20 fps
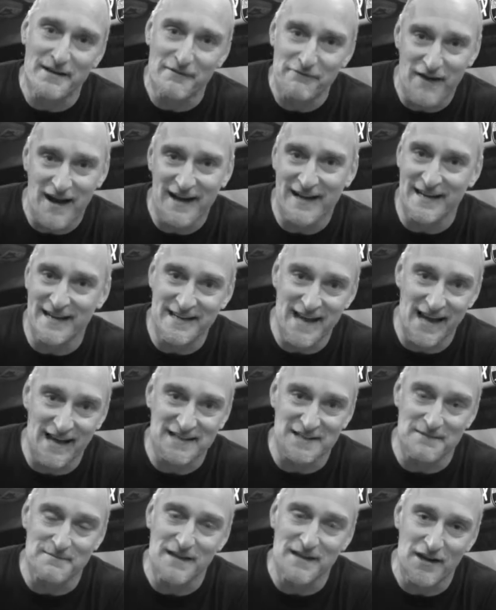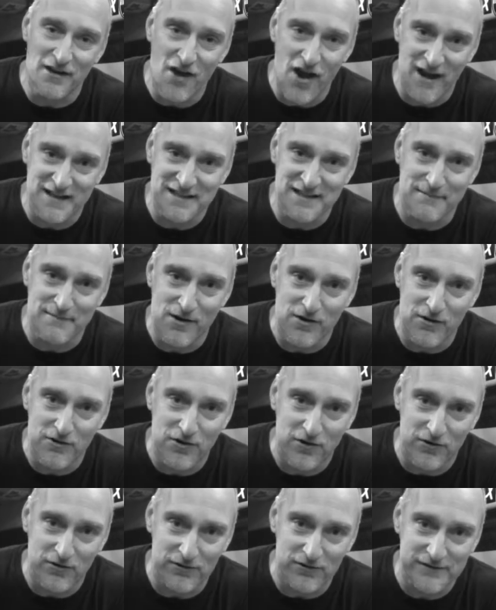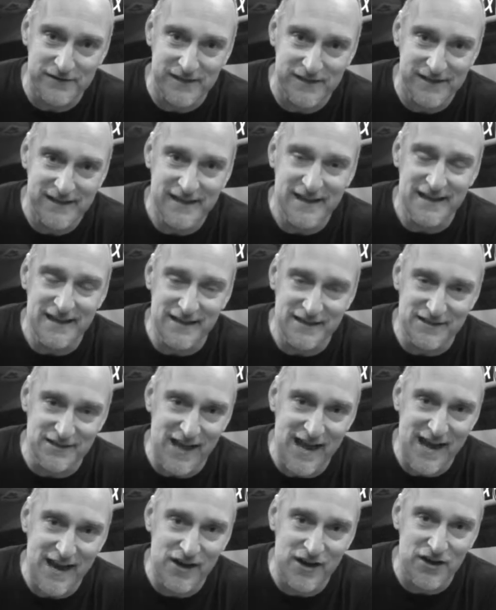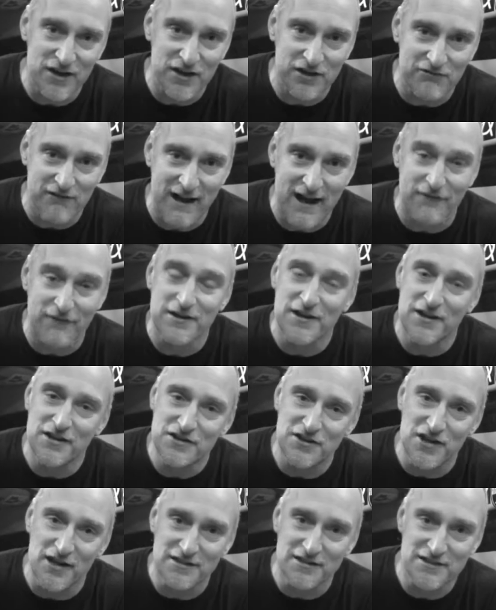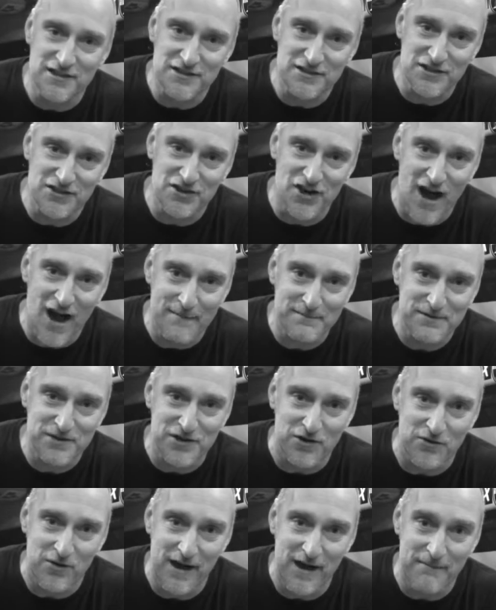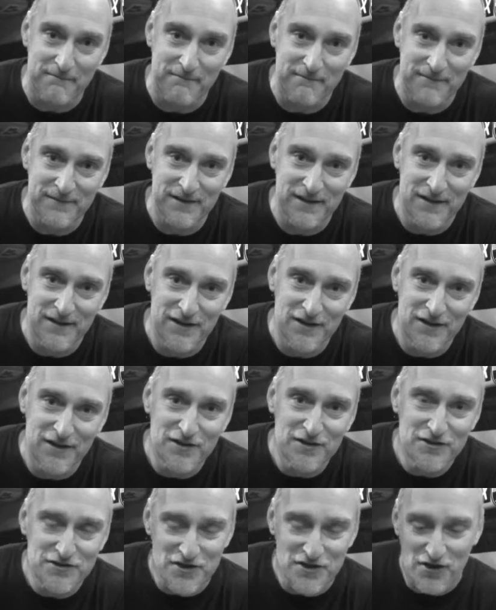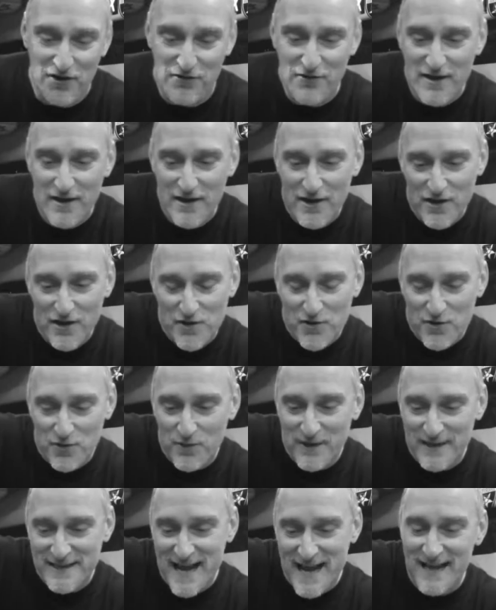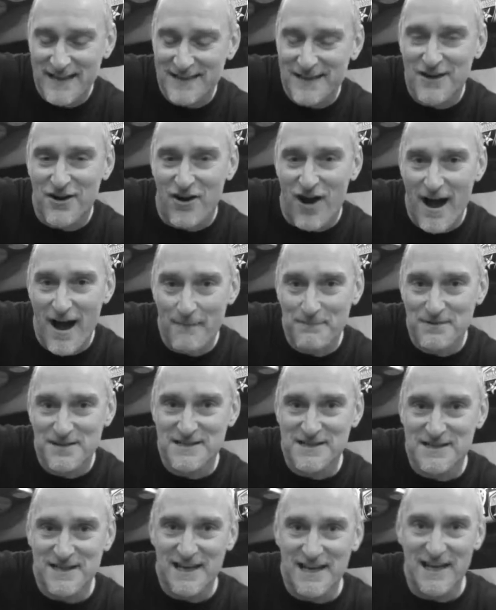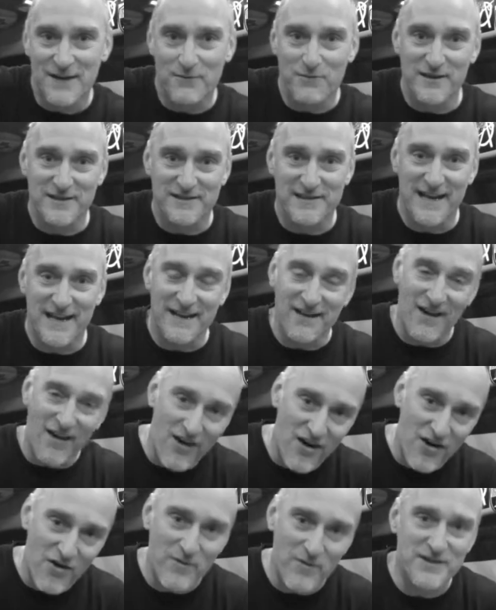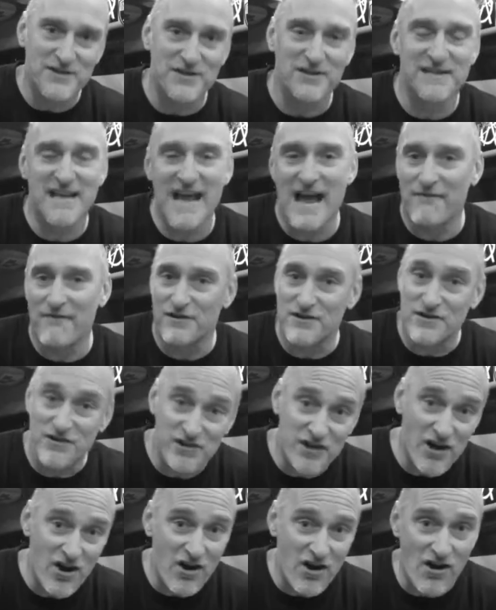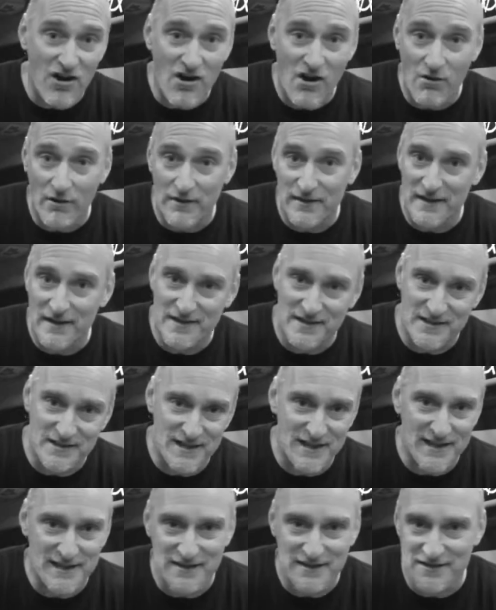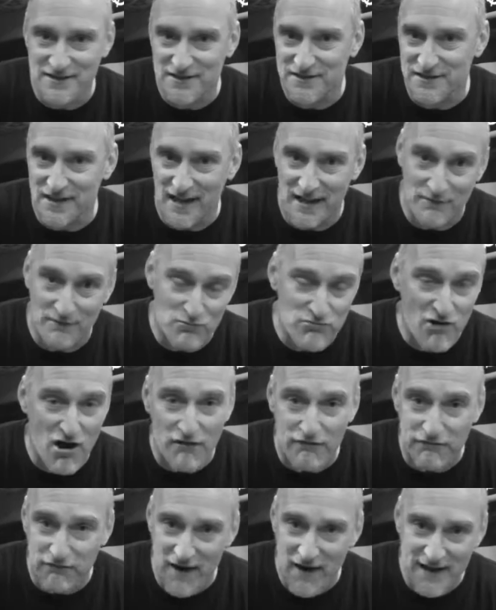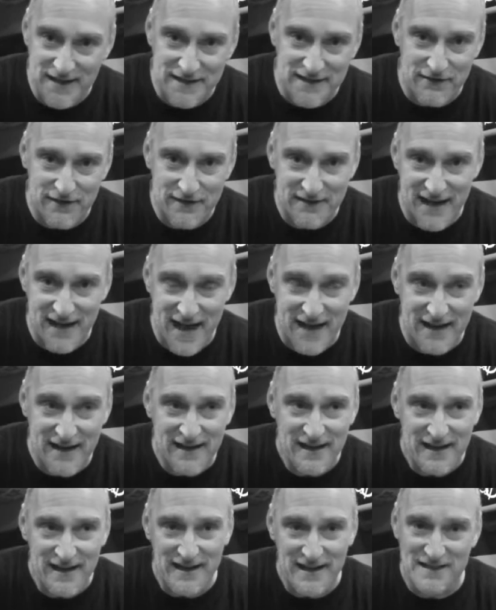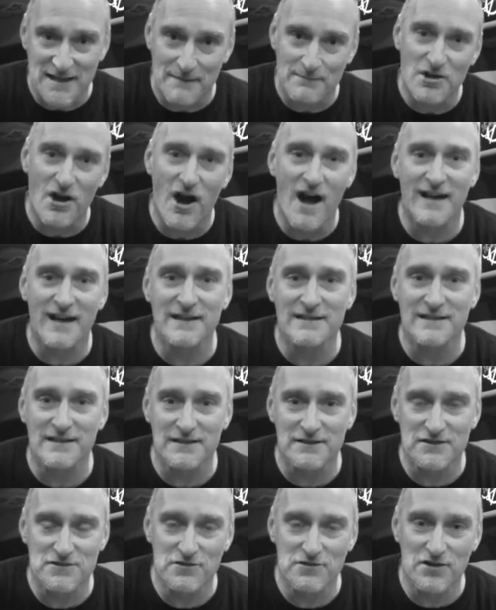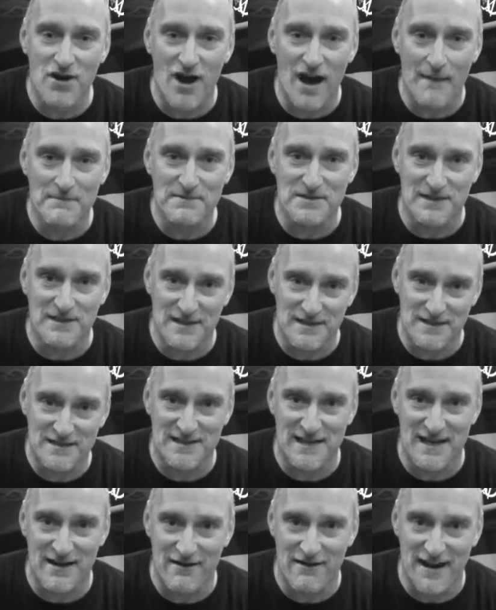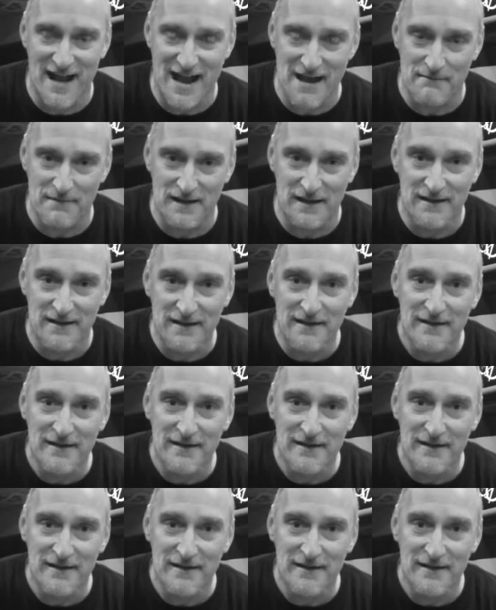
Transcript: fucking decks him and knocks him out cold. And he's laying on the ground just as the cops show up. So we take the cops, and we're saying, oh, we're just having a show, and this is it. It's just like, we're all friends, stuff like that. And as I'm talking to the two cops, and they're staring at me,